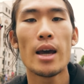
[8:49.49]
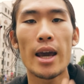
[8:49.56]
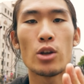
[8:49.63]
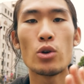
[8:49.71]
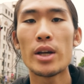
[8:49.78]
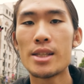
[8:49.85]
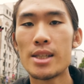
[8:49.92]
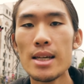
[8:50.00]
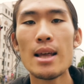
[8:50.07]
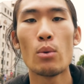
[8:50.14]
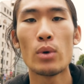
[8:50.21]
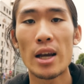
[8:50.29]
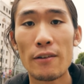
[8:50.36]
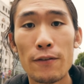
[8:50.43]
And you can see
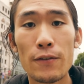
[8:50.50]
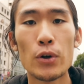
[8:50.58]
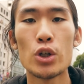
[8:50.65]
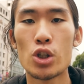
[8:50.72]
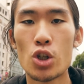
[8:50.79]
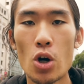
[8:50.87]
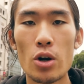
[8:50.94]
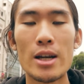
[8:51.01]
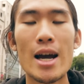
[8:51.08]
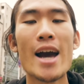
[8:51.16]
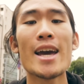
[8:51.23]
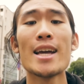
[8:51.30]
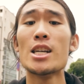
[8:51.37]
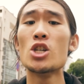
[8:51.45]
that when I first started, I had